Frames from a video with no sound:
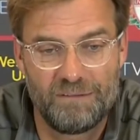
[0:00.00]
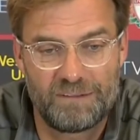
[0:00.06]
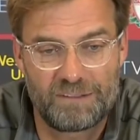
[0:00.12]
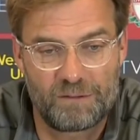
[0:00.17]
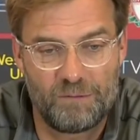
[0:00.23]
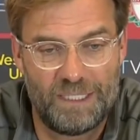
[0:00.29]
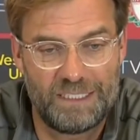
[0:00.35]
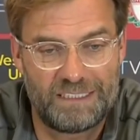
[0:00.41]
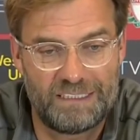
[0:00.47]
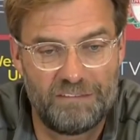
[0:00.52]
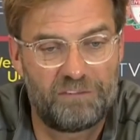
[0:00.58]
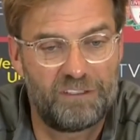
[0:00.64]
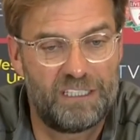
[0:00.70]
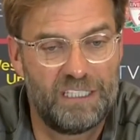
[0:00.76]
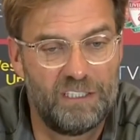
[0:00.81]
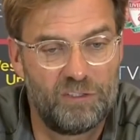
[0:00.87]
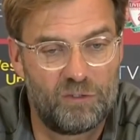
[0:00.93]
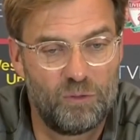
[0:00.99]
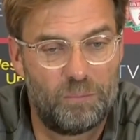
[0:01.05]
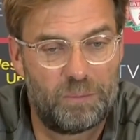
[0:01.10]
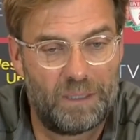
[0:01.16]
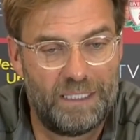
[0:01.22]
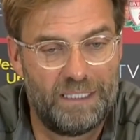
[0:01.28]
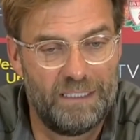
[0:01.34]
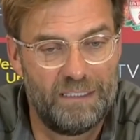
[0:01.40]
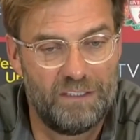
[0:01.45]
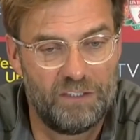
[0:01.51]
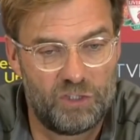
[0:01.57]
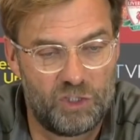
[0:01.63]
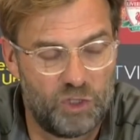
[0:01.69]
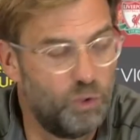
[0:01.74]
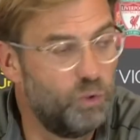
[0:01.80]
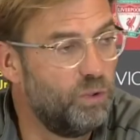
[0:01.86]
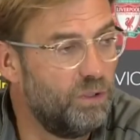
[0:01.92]
it's quite difficult to play
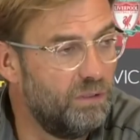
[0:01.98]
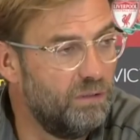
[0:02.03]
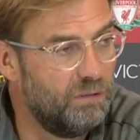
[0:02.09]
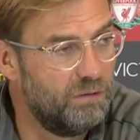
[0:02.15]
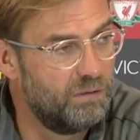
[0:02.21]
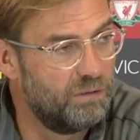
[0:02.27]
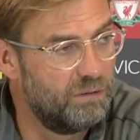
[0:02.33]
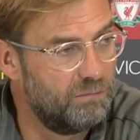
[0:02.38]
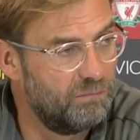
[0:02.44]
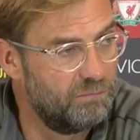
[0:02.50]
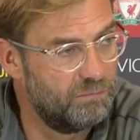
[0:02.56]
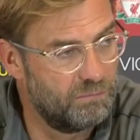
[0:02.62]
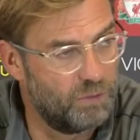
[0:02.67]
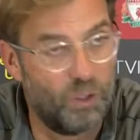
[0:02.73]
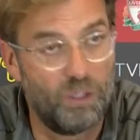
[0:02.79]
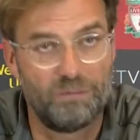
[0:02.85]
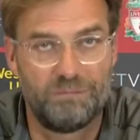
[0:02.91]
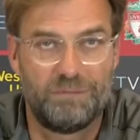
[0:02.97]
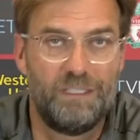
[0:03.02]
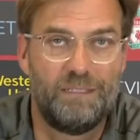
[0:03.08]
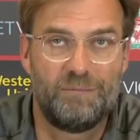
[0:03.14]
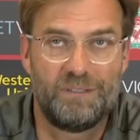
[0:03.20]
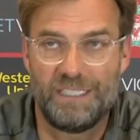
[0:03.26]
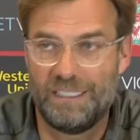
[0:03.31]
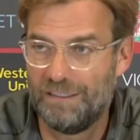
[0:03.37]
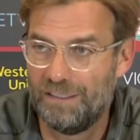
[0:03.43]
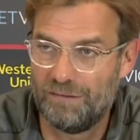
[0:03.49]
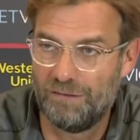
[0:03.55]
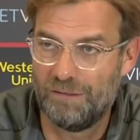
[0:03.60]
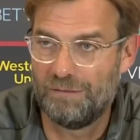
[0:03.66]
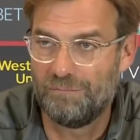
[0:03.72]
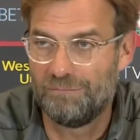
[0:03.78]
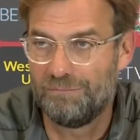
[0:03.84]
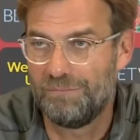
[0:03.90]
in June or let me say
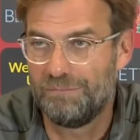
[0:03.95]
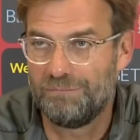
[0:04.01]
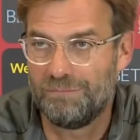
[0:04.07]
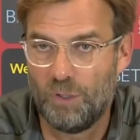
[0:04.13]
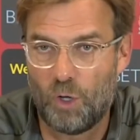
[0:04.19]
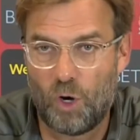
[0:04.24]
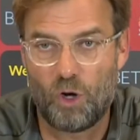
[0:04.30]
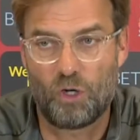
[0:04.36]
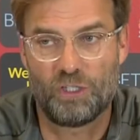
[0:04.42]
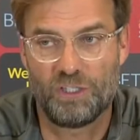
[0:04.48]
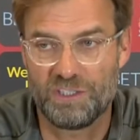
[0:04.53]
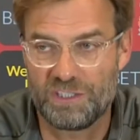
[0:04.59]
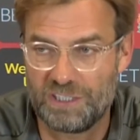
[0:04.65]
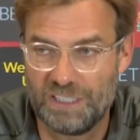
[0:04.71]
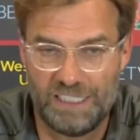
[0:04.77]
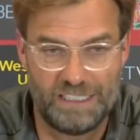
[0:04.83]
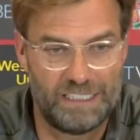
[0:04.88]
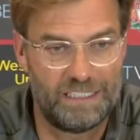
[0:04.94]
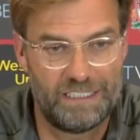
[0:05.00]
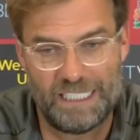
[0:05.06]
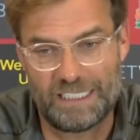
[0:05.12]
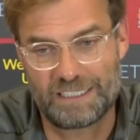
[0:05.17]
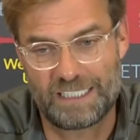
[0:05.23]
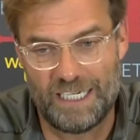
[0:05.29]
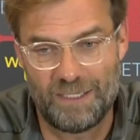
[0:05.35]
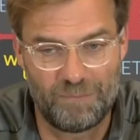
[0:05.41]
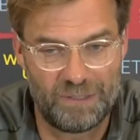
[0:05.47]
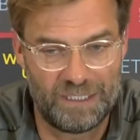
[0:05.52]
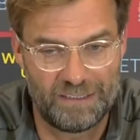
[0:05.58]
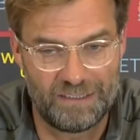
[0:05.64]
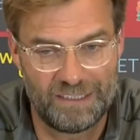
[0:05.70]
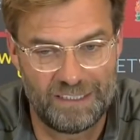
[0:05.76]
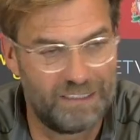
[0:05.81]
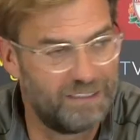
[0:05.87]
in um, August, and then next time
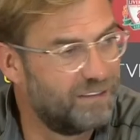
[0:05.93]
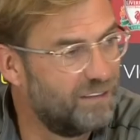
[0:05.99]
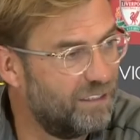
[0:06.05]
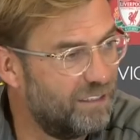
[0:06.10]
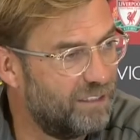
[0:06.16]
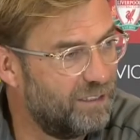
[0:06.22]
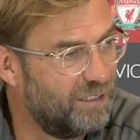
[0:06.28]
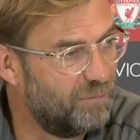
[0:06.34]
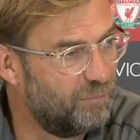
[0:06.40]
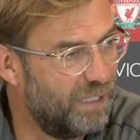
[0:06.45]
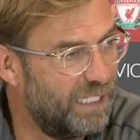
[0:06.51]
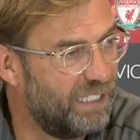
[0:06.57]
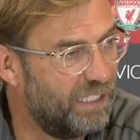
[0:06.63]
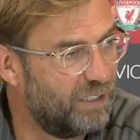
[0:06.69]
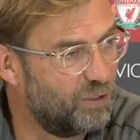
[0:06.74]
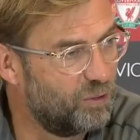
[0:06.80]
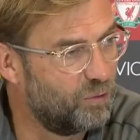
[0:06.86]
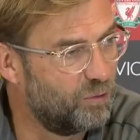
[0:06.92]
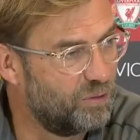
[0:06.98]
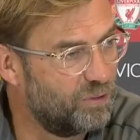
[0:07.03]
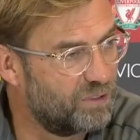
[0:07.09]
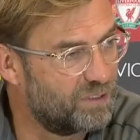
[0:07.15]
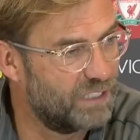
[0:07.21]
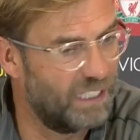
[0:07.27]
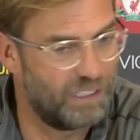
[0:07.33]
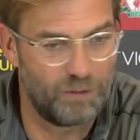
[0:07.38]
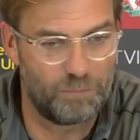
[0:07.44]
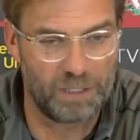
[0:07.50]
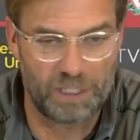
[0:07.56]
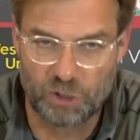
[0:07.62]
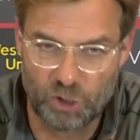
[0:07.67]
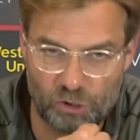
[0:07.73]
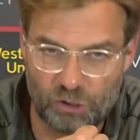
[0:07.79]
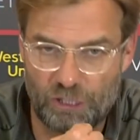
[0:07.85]
in in, uh, in May, and you just tell your
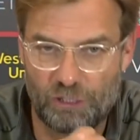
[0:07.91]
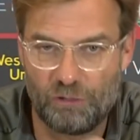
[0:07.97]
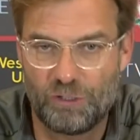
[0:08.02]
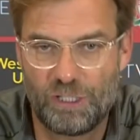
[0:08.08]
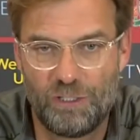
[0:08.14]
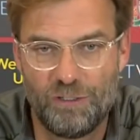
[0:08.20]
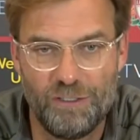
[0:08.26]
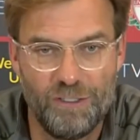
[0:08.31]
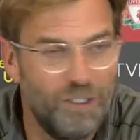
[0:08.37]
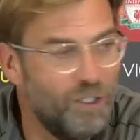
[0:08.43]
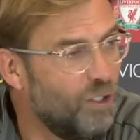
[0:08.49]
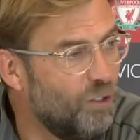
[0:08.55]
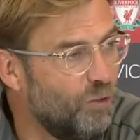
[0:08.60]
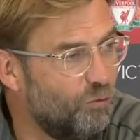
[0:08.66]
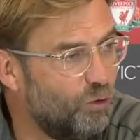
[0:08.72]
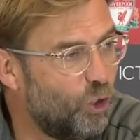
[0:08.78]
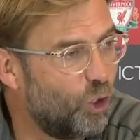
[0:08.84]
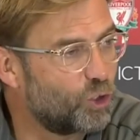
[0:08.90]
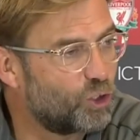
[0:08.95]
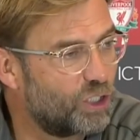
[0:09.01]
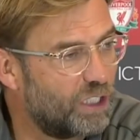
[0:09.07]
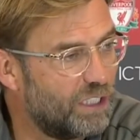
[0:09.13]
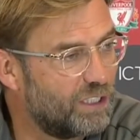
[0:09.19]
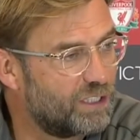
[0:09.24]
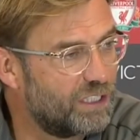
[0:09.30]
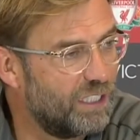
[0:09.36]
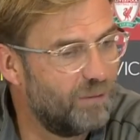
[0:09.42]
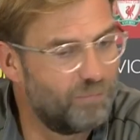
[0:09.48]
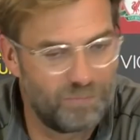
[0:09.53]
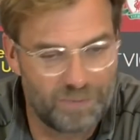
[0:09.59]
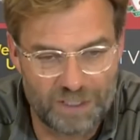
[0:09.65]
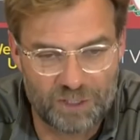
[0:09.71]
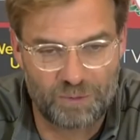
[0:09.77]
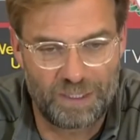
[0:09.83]
players, "Oh, okay, we lost against
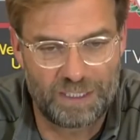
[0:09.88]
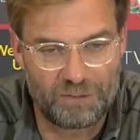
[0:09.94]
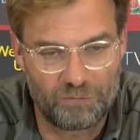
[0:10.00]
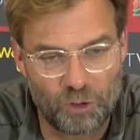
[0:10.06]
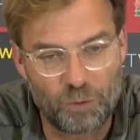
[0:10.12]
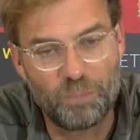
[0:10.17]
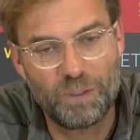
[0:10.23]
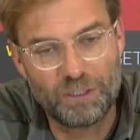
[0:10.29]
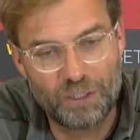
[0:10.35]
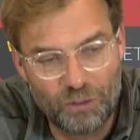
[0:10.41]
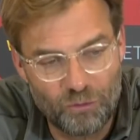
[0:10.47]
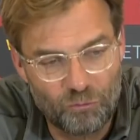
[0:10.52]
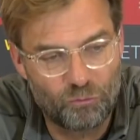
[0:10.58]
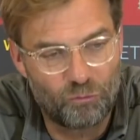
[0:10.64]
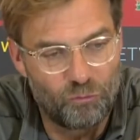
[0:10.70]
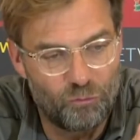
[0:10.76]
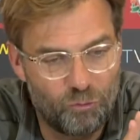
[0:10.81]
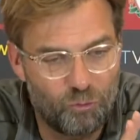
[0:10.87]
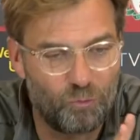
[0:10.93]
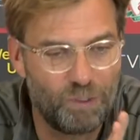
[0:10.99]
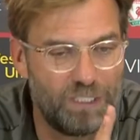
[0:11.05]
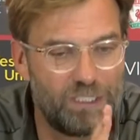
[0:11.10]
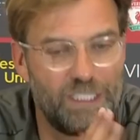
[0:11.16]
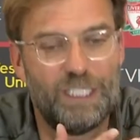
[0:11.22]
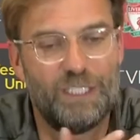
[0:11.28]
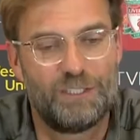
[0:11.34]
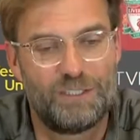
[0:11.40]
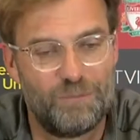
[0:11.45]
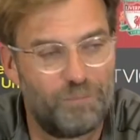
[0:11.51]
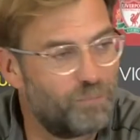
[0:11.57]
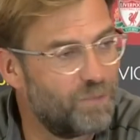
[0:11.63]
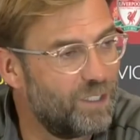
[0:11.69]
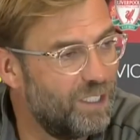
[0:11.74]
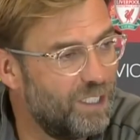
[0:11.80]
them." That's quite difficult, but in three
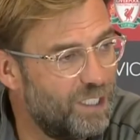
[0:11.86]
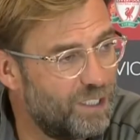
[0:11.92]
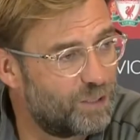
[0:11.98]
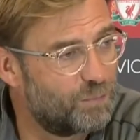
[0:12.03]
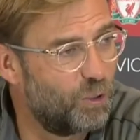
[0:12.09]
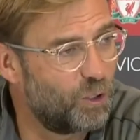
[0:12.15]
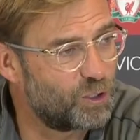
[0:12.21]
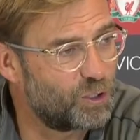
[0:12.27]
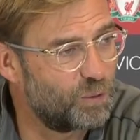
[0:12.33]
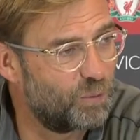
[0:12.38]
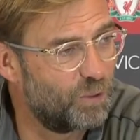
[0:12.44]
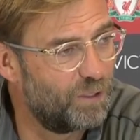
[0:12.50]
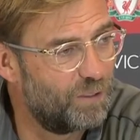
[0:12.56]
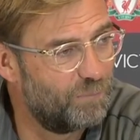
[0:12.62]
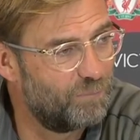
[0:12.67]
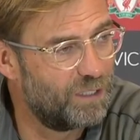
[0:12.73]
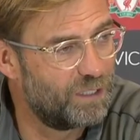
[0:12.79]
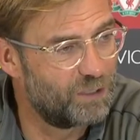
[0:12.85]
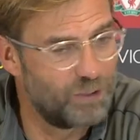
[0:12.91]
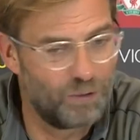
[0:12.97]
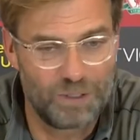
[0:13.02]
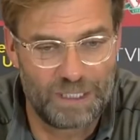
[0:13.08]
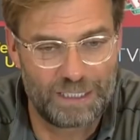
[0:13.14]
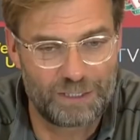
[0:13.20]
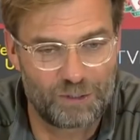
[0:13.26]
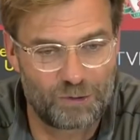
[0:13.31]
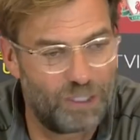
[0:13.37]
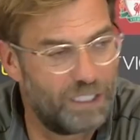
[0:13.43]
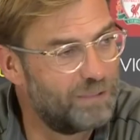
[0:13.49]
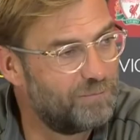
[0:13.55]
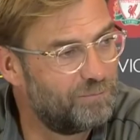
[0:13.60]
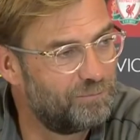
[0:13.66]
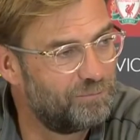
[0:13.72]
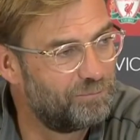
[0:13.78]
days it's possible, and then so let's
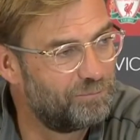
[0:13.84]
try.